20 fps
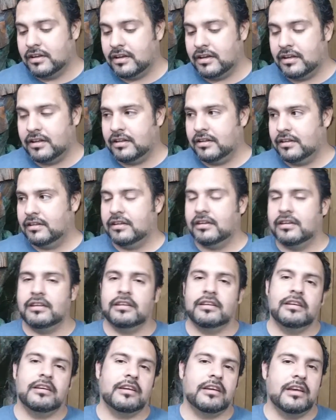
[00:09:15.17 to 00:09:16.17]
And
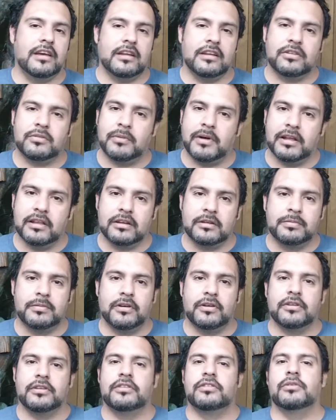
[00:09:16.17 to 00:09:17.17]
again, it's My Little
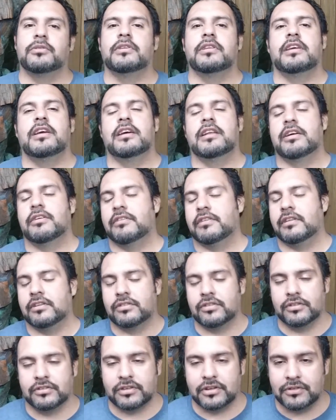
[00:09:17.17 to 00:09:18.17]
Pony, so in the end,
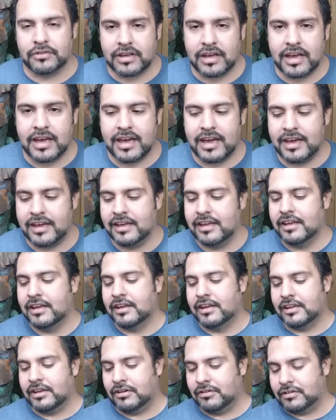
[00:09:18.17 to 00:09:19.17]
everything turns out okay.
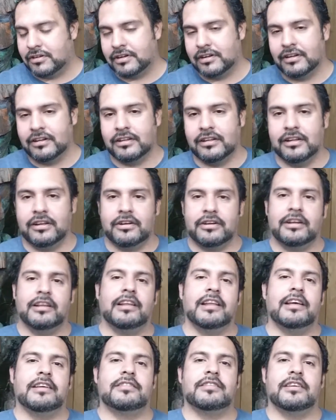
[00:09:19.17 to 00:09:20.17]
You're going to learn
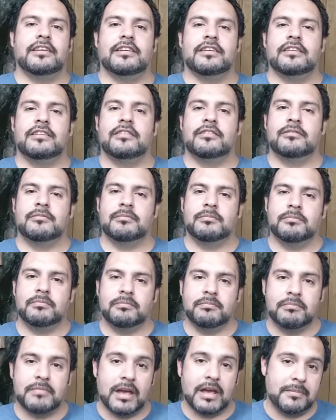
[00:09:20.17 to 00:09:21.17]
a lesson.
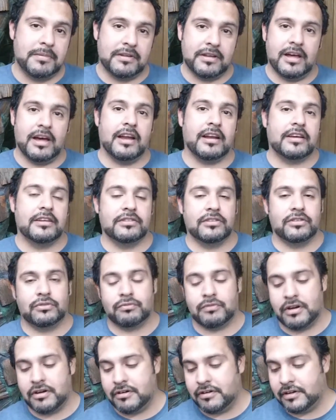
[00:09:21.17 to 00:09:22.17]
Maybe not, because
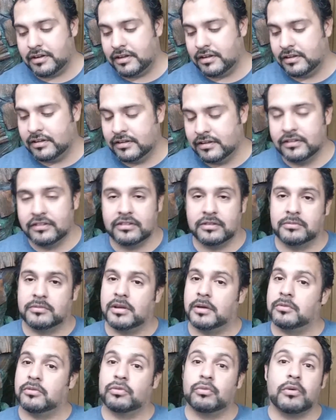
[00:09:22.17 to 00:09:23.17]
it's Rarity.
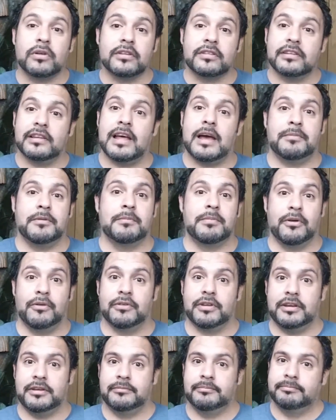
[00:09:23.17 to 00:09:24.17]
Sometimes you just want to slap the
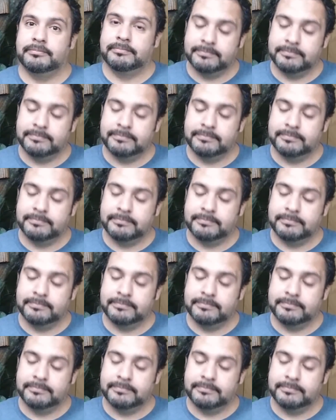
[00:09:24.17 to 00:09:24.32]
pony.